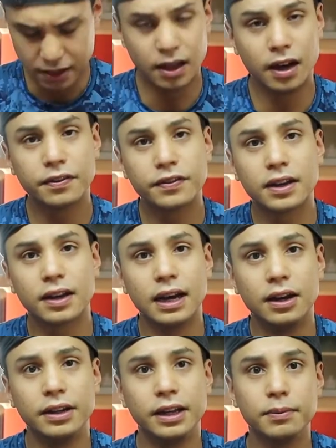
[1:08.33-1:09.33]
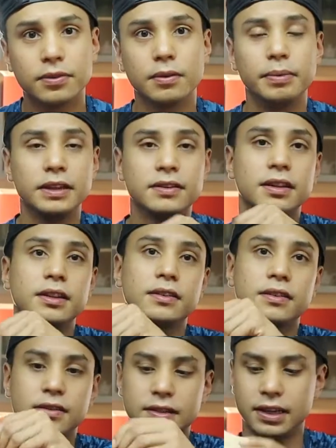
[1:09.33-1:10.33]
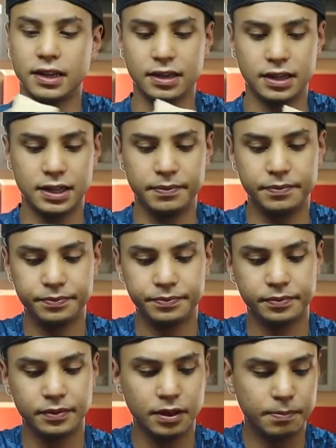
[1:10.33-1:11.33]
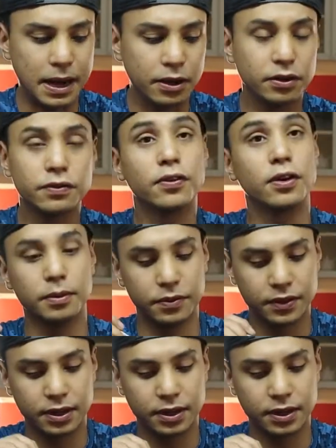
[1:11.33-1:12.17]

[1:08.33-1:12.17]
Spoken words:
I love cacao nibs, so basically this is like the powdered form of